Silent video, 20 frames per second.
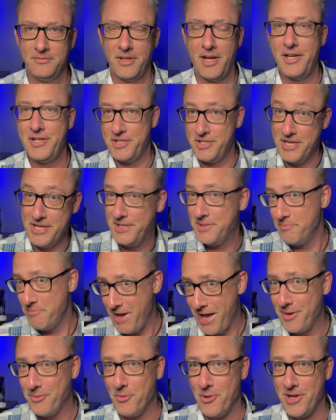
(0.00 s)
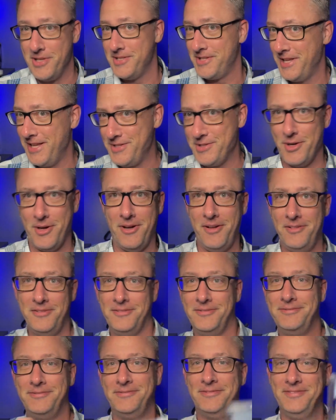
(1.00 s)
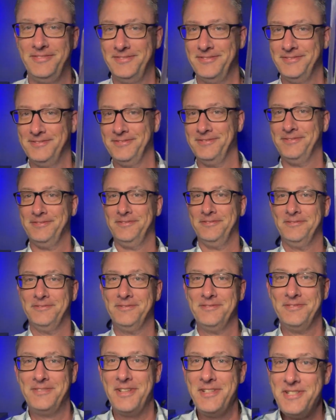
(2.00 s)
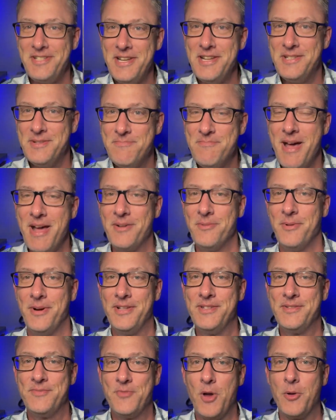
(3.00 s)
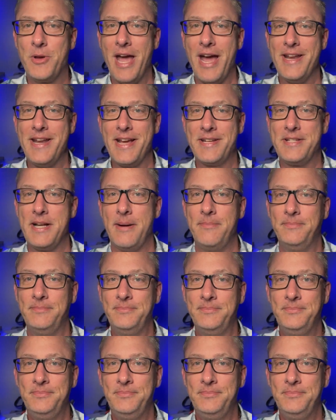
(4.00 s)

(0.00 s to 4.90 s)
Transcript: I just need some better ones, that's all. I just need some better ones. Okay, next up.